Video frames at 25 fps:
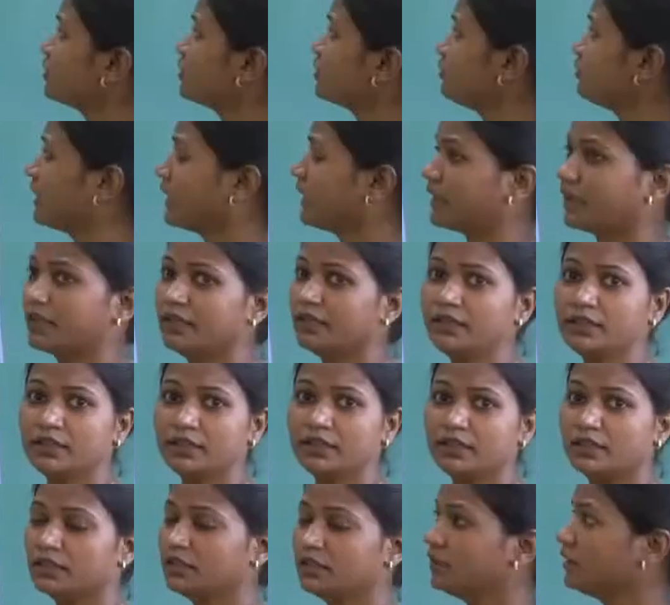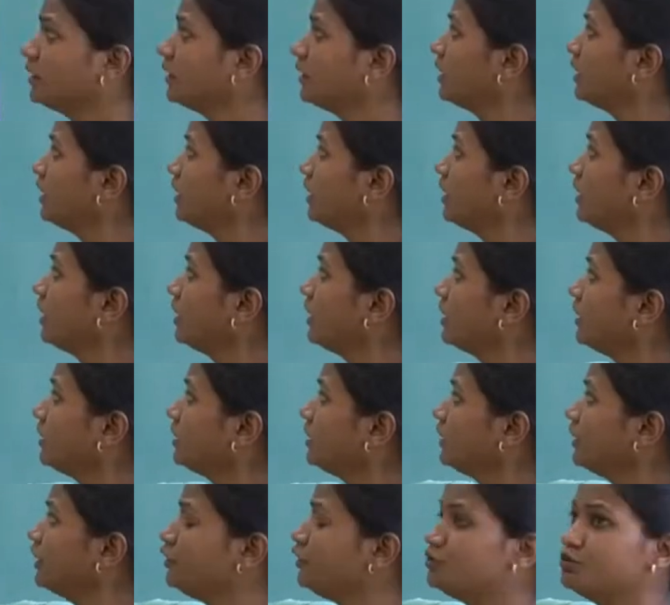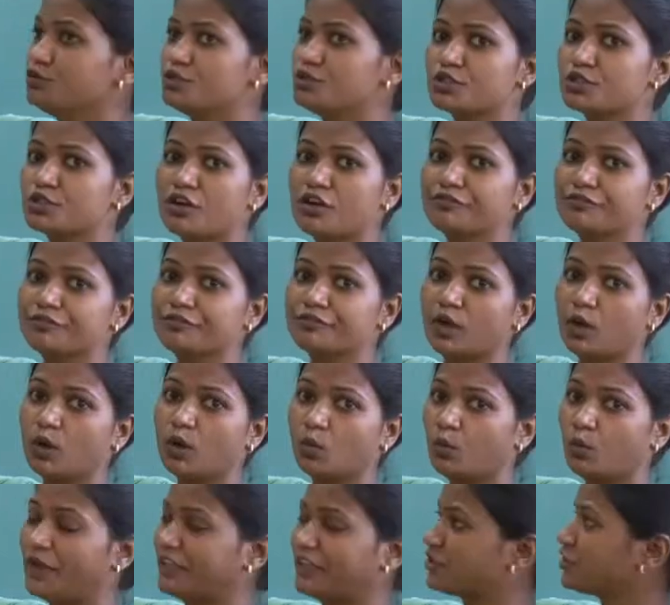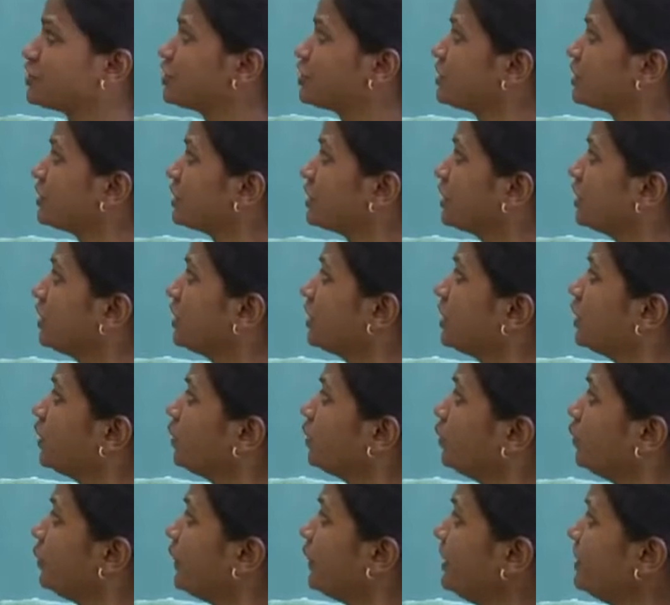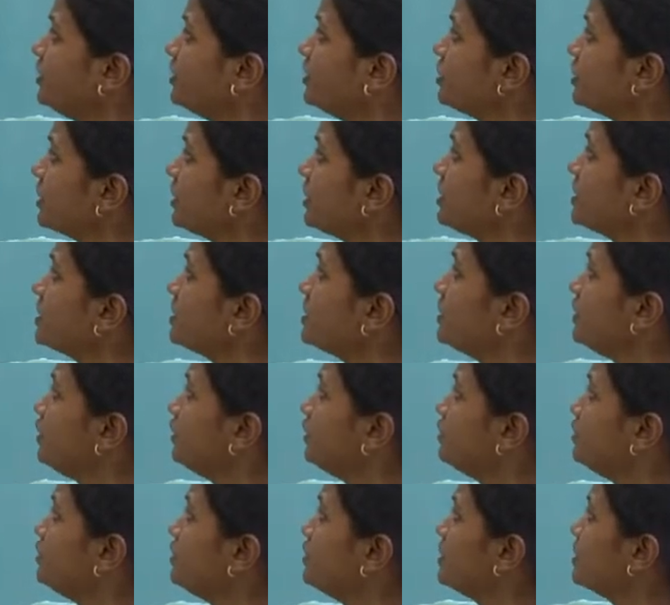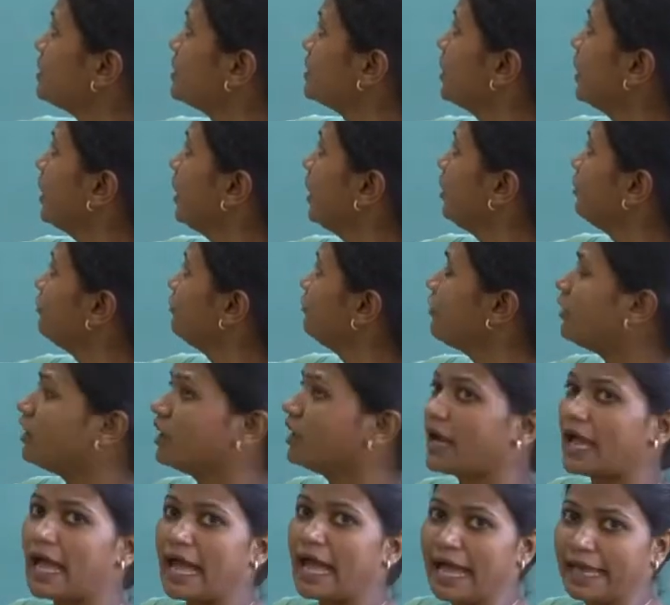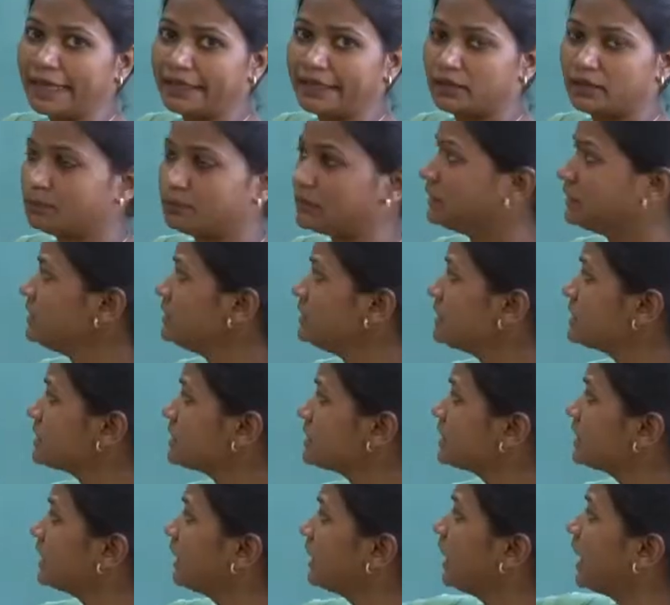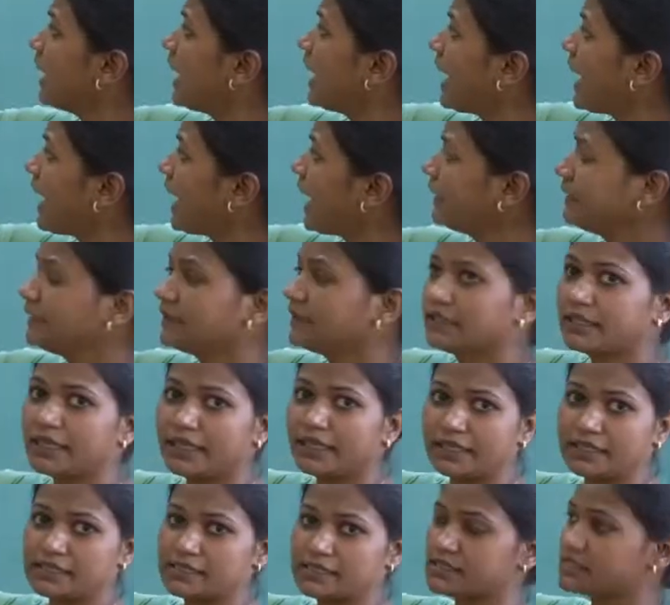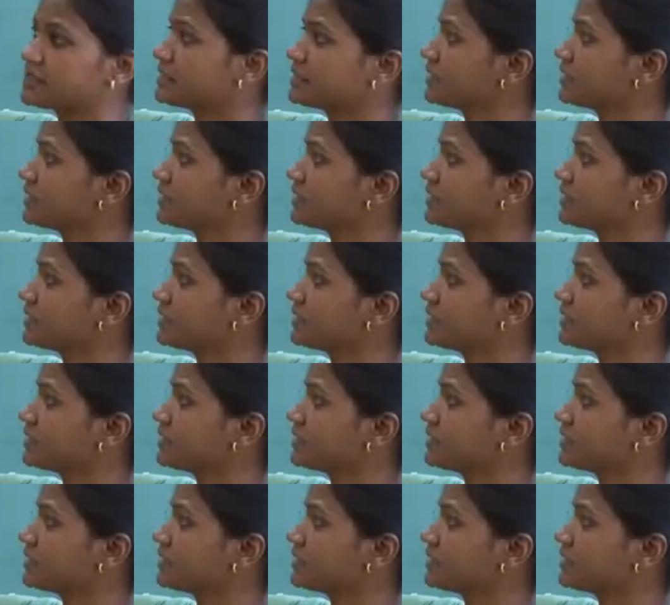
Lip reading: Next one, the use of which. Which is used for animals and things